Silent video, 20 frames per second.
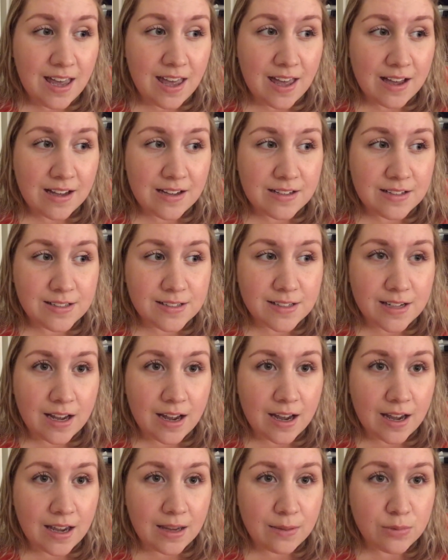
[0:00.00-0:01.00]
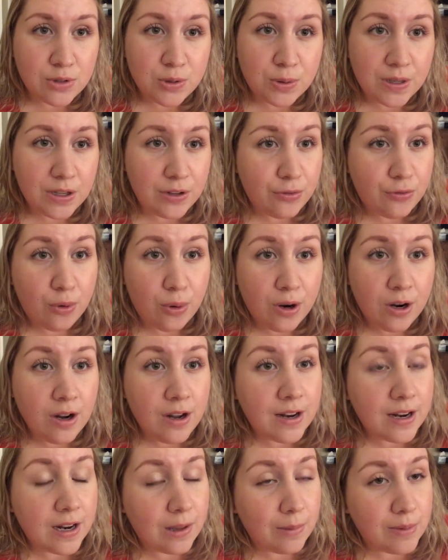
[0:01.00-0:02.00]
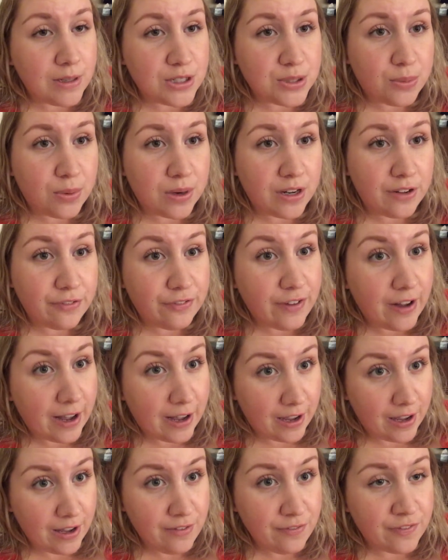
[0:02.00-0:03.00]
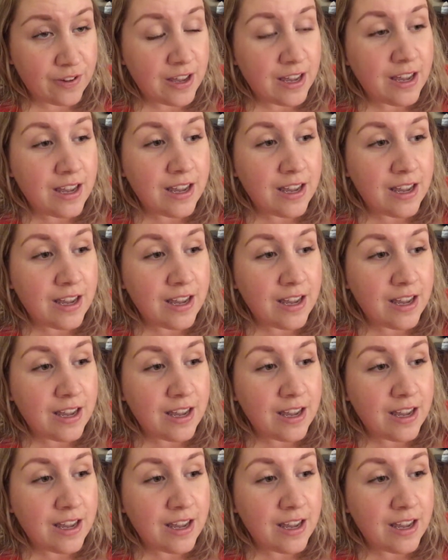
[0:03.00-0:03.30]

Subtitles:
and I am 24, and I'll be 25